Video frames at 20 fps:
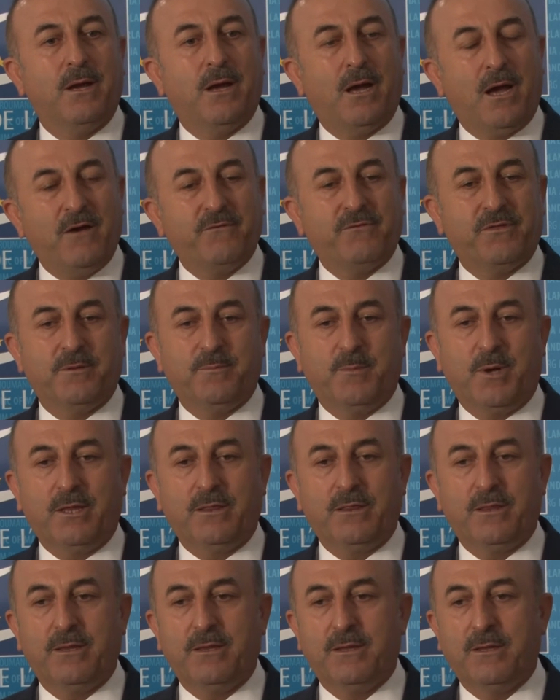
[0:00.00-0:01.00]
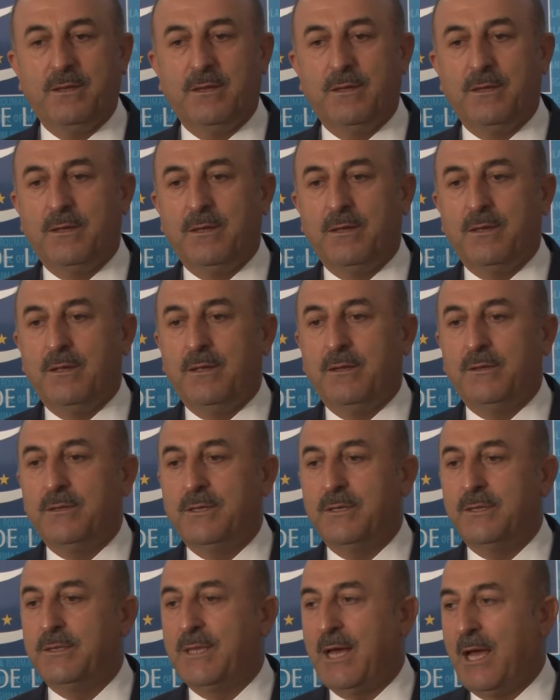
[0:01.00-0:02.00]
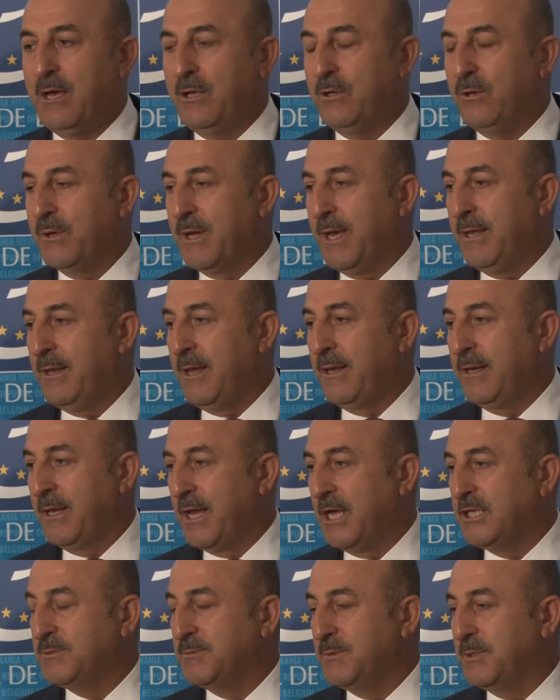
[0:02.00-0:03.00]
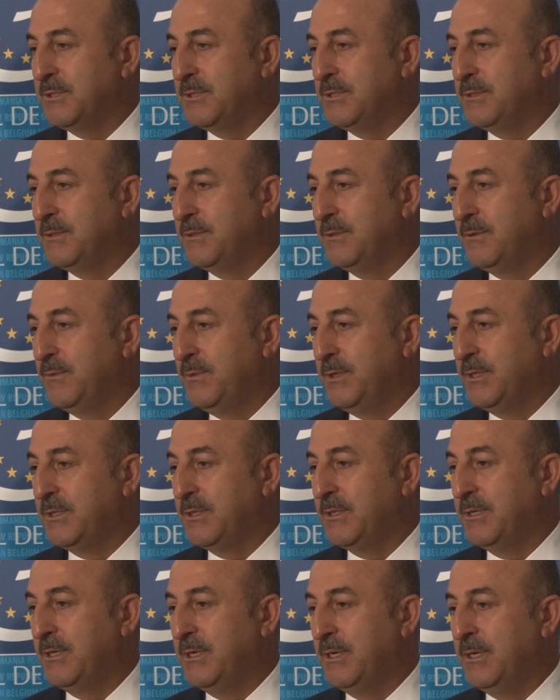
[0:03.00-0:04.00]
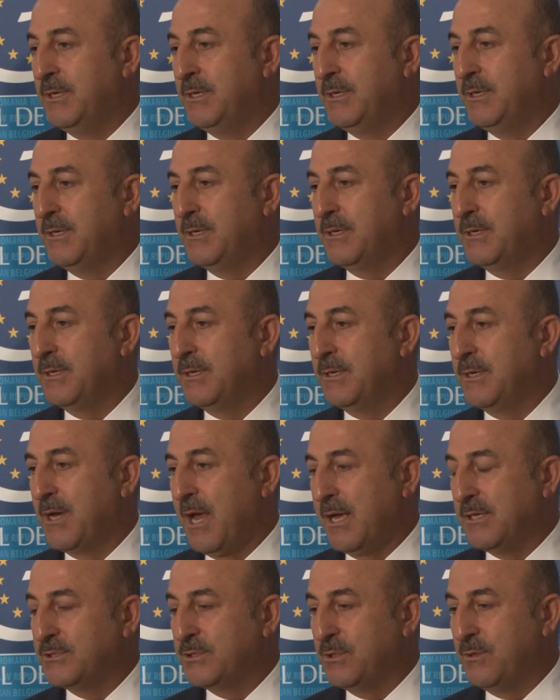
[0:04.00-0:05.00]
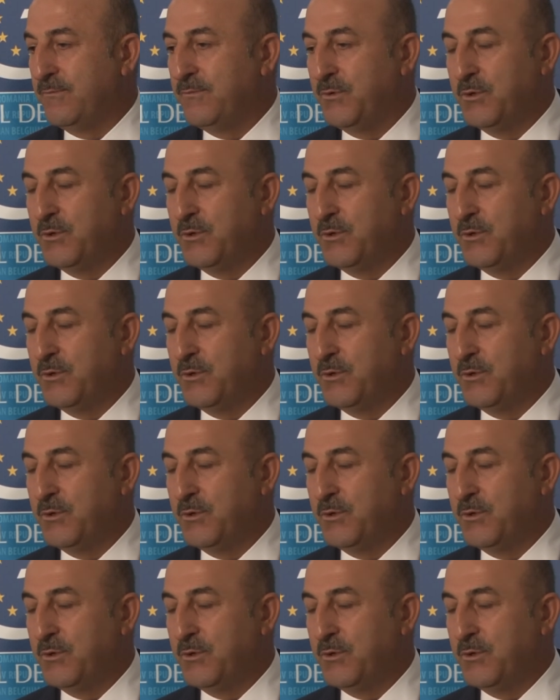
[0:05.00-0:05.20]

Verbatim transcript: aftermath, the dialogue and engagement with uh, Council of